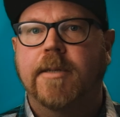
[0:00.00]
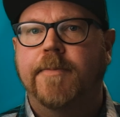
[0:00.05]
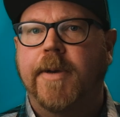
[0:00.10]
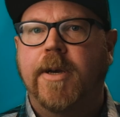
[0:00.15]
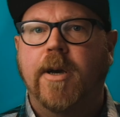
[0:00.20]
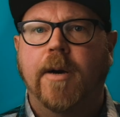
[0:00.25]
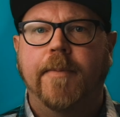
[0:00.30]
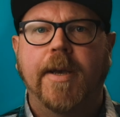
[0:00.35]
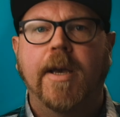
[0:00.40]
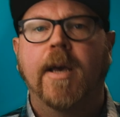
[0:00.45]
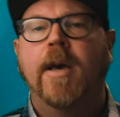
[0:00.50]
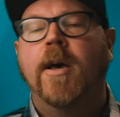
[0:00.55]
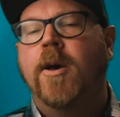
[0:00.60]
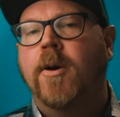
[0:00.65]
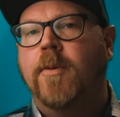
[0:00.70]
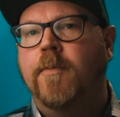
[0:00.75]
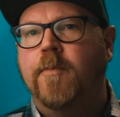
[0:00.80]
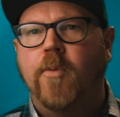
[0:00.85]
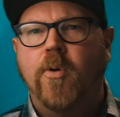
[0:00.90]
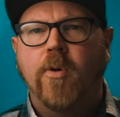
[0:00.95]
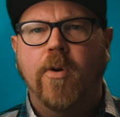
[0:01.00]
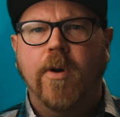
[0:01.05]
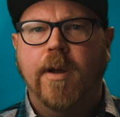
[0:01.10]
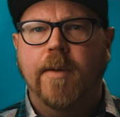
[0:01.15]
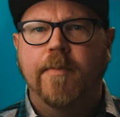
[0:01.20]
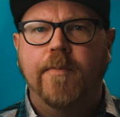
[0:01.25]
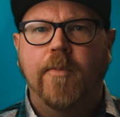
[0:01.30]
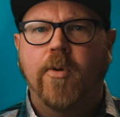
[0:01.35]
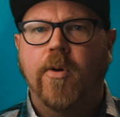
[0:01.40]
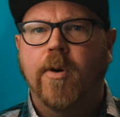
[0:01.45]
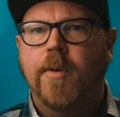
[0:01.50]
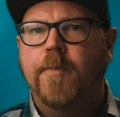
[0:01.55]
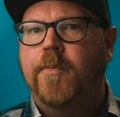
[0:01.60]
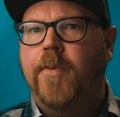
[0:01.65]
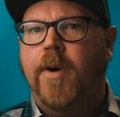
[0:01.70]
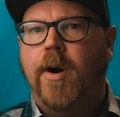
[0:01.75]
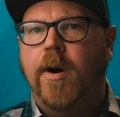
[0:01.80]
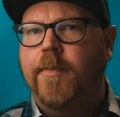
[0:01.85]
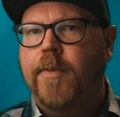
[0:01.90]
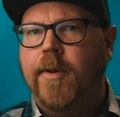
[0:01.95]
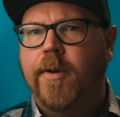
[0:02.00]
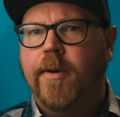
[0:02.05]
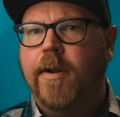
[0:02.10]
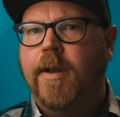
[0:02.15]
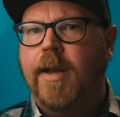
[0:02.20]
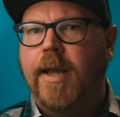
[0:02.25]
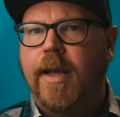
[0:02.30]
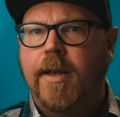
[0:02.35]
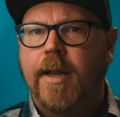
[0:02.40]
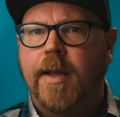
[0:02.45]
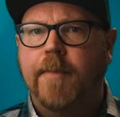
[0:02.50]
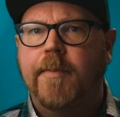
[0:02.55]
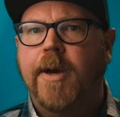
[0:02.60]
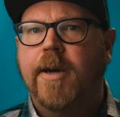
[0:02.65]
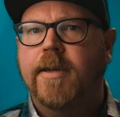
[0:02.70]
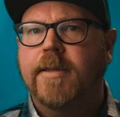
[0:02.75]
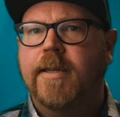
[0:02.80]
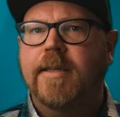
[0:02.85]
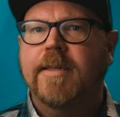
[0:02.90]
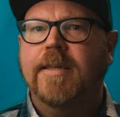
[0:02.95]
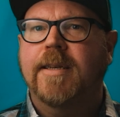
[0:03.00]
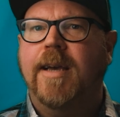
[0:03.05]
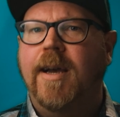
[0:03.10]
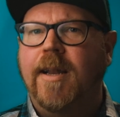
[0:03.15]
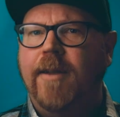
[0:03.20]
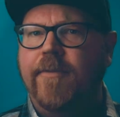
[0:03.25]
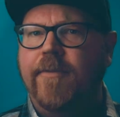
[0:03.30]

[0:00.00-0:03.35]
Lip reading: becoming more and more popular lately because it's kind